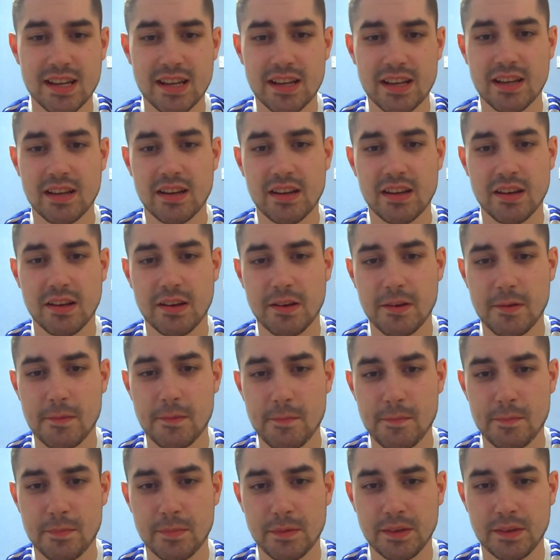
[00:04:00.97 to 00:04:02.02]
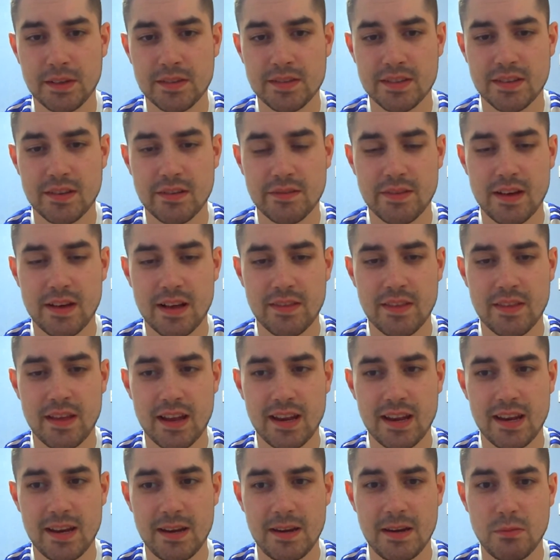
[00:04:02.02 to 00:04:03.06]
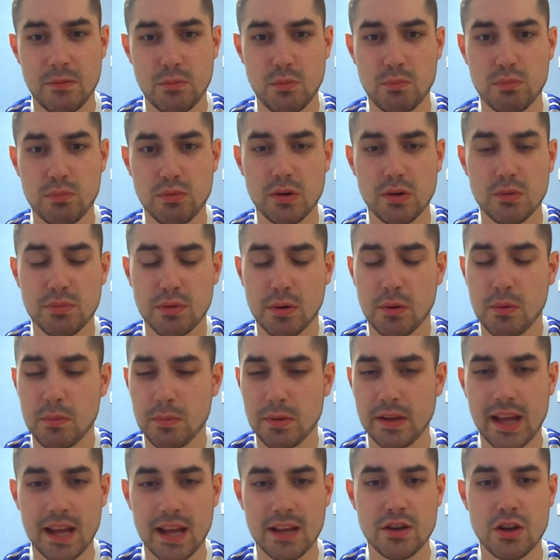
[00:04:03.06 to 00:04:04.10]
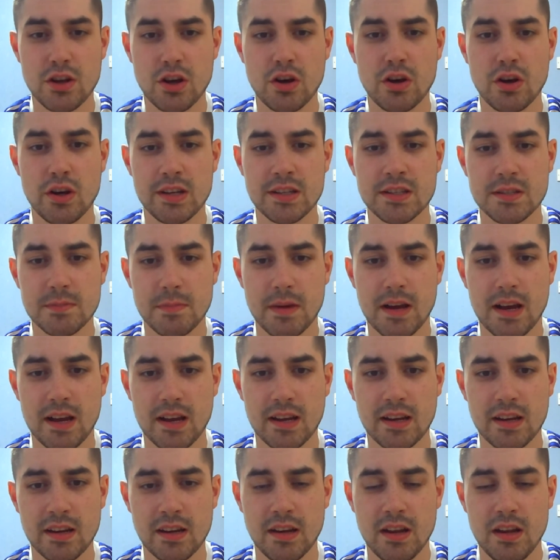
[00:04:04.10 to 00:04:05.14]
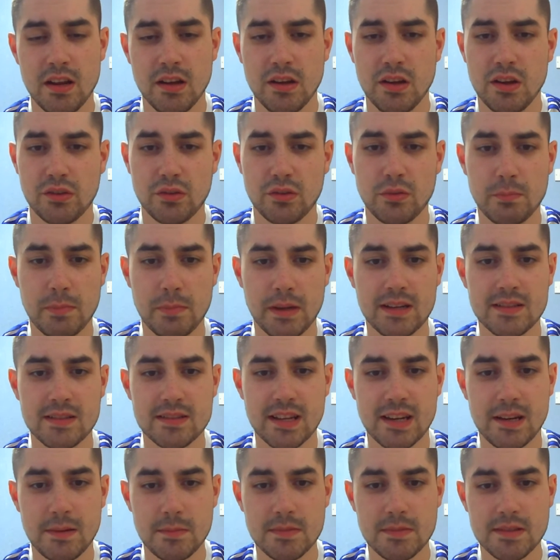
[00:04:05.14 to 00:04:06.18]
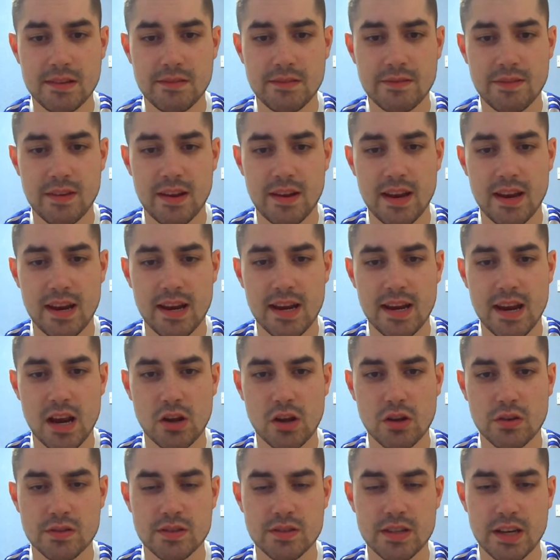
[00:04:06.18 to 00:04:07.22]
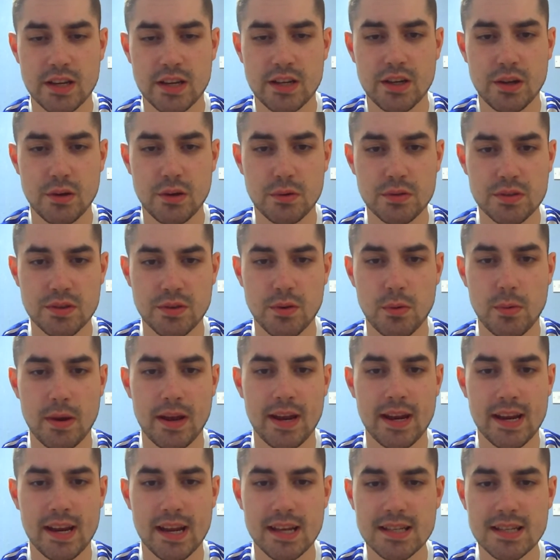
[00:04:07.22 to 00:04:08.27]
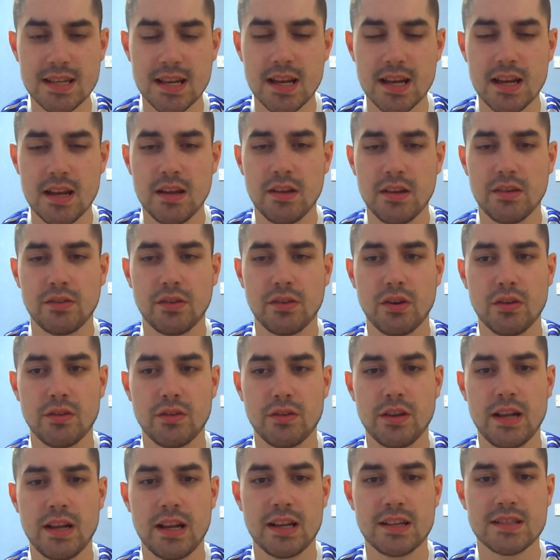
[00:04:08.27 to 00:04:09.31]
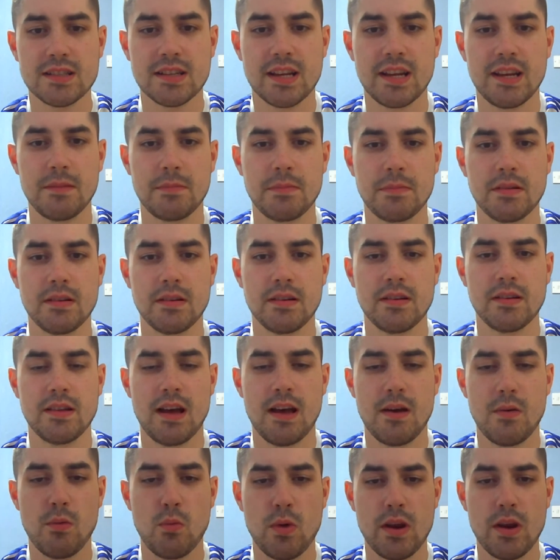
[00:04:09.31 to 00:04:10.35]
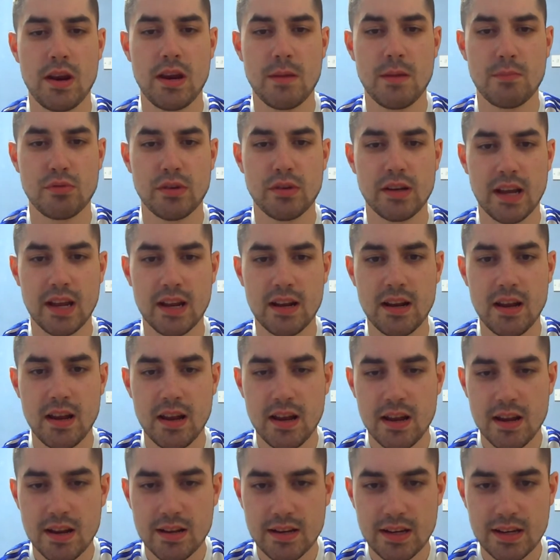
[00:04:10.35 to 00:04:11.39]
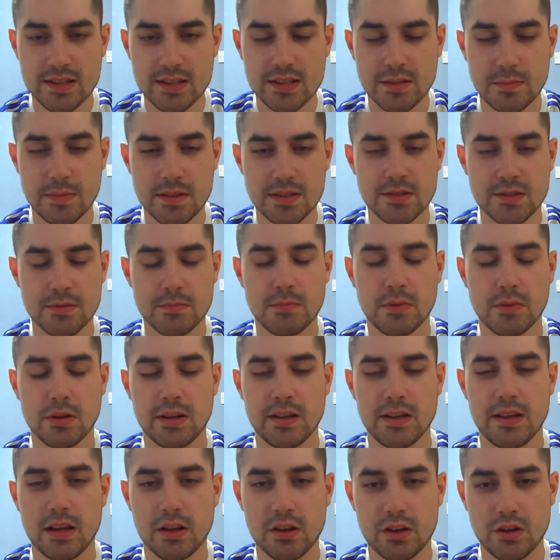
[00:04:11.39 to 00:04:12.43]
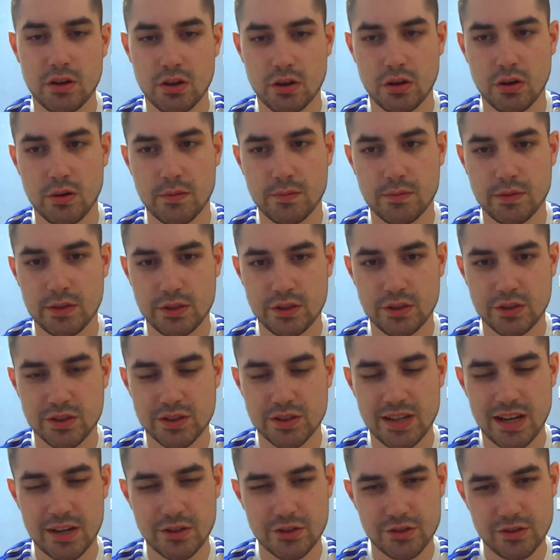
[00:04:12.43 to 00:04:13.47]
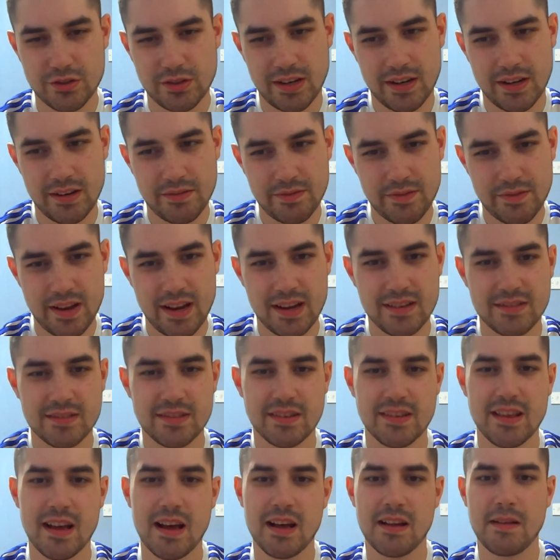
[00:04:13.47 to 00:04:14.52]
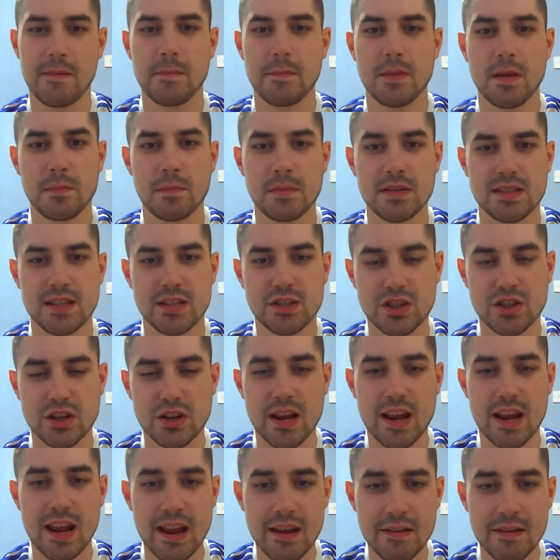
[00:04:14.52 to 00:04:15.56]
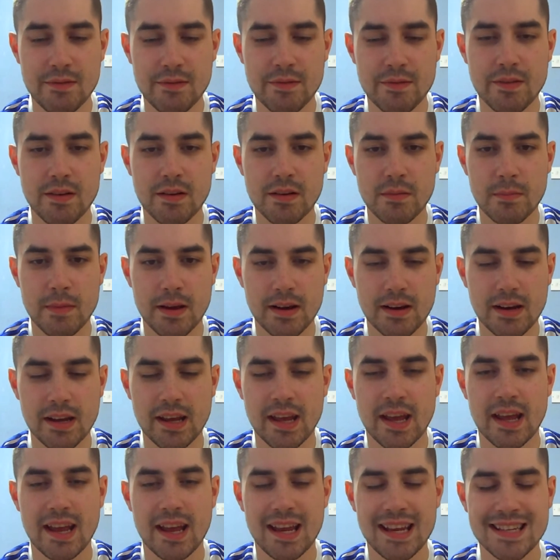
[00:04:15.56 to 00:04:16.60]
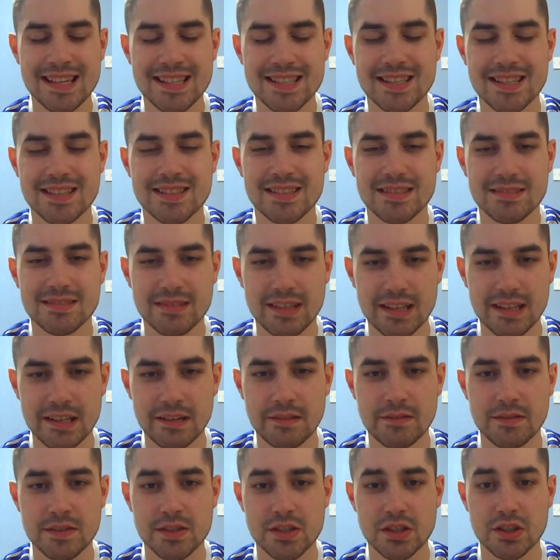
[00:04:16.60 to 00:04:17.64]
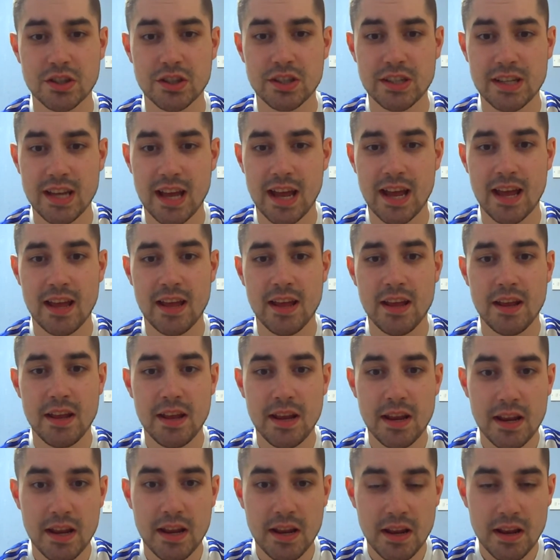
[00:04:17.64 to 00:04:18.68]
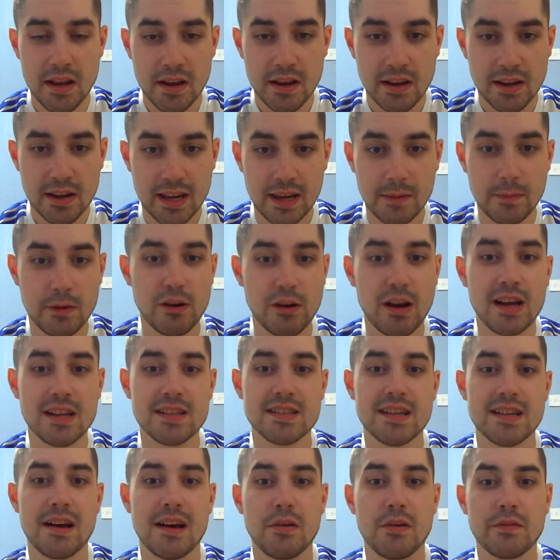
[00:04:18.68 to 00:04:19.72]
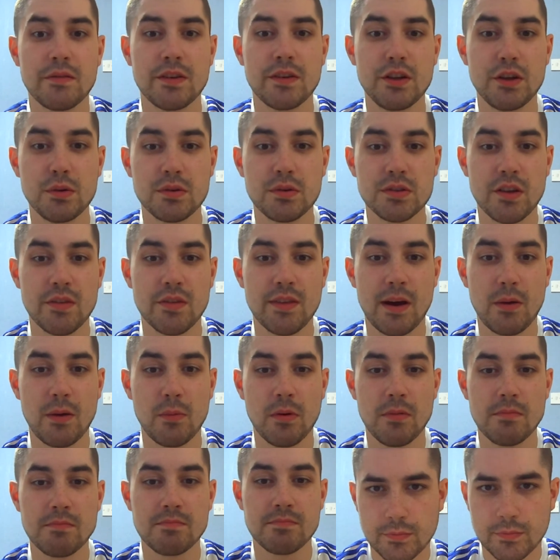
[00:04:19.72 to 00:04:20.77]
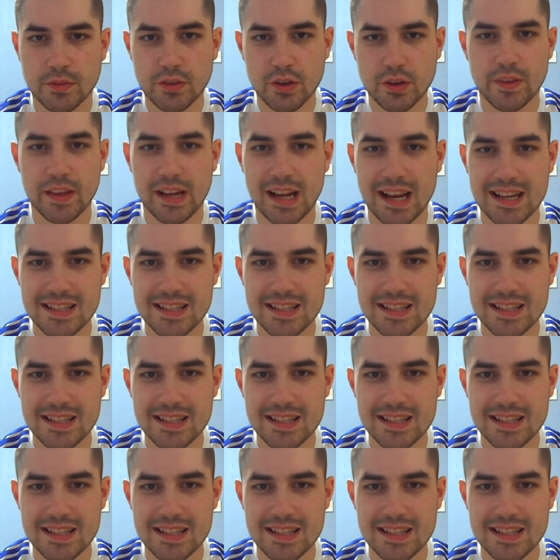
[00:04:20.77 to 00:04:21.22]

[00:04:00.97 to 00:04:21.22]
to the fact that he will probably get noticed by some big teams if he continues the way he is. So the next keeper that we bring in needs to be somebody that can hopefully just naturally fit into that position if Meslier is to leave. So yeah, keep your eyes out for news on that one. So then, guys,